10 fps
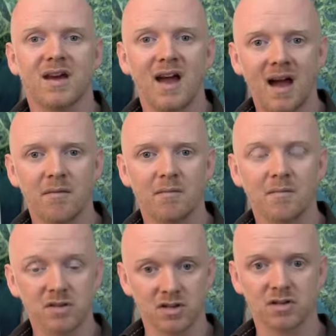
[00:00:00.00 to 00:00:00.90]

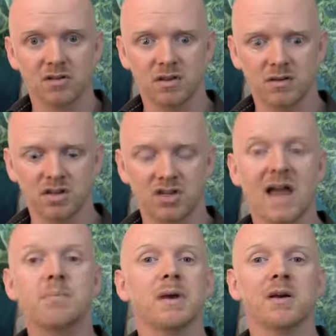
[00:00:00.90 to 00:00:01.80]
the
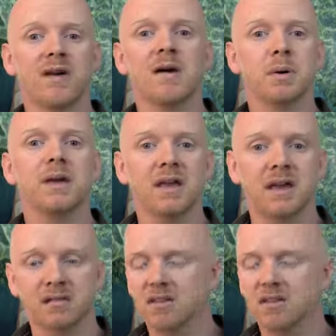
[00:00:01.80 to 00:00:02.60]
shaping of our being.